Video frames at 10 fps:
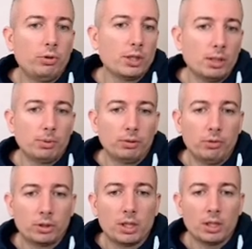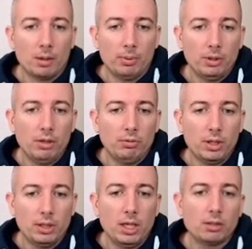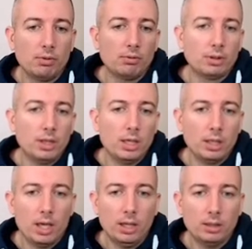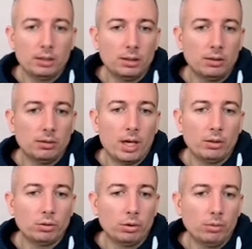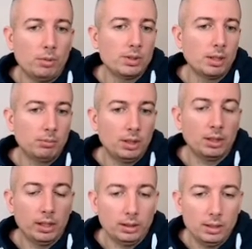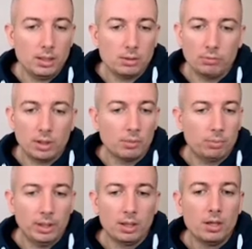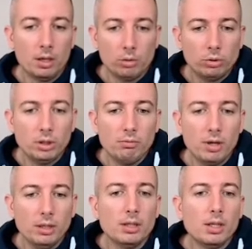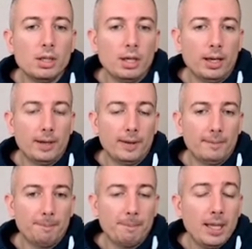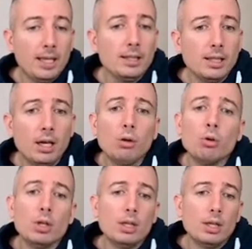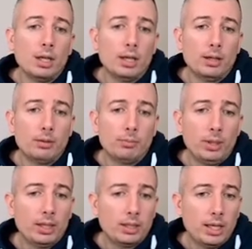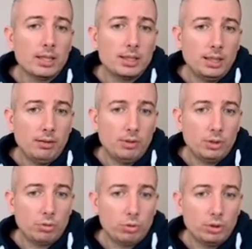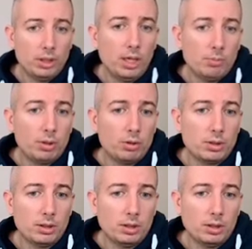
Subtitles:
example, what can happen? If he takes, we will take, and I don't know, maybe something like this. We can play rook d1, and now black can't stay with the rook on d8 because